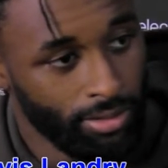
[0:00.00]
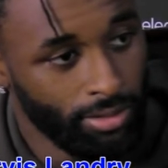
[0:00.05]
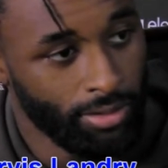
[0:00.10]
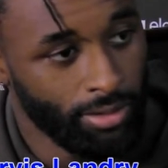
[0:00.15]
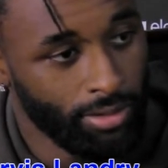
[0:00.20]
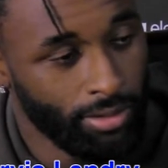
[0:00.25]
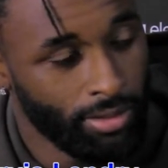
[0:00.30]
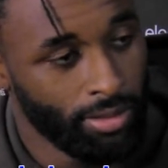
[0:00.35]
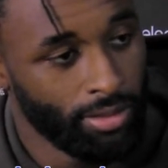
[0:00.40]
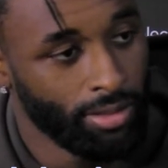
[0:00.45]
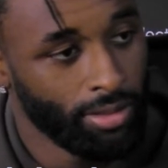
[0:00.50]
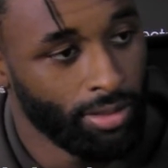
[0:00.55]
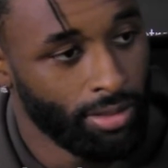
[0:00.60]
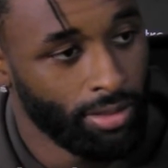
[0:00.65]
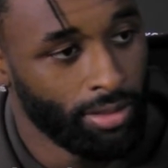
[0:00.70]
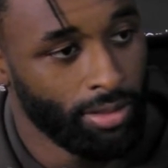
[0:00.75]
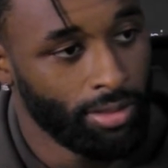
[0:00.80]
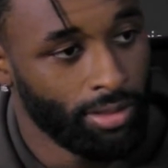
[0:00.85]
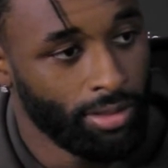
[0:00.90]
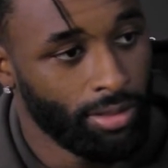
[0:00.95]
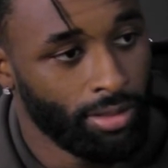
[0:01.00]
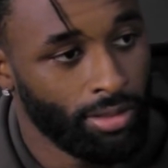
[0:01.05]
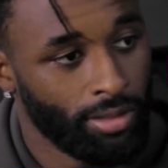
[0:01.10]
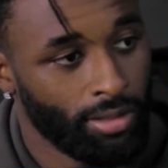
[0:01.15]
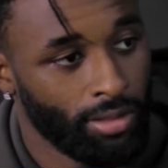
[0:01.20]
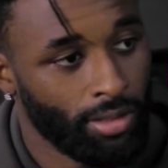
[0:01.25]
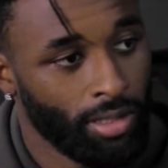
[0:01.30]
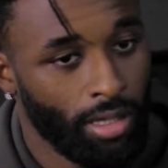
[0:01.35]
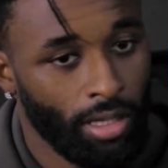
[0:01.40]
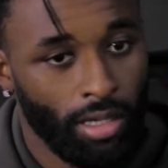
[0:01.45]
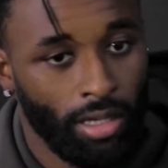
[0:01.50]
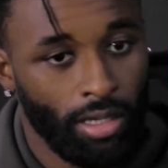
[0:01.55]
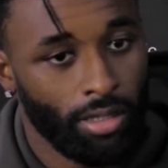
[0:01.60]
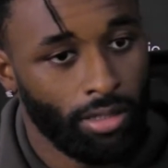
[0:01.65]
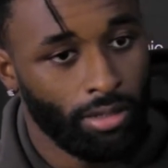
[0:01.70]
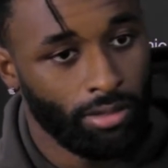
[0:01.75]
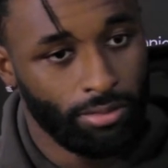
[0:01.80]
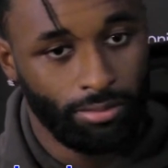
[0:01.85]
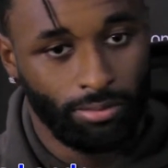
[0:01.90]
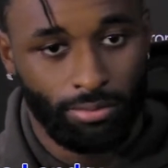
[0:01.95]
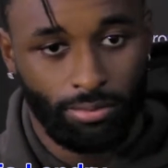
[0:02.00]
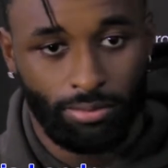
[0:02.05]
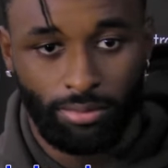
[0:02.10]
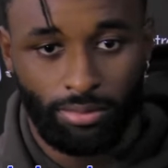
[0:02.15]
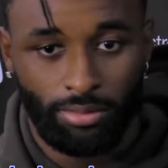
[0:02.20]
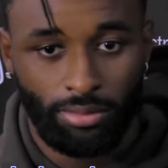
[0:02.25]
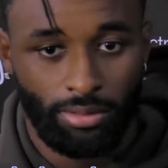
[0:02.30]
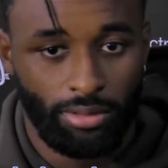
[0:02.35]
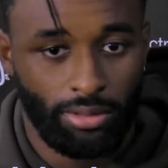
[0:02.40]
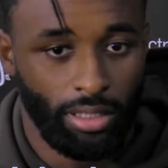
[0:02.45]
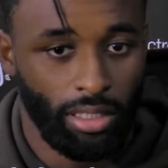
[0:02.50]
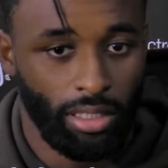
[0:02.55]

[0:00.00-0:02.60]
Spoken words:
before he starts his routine?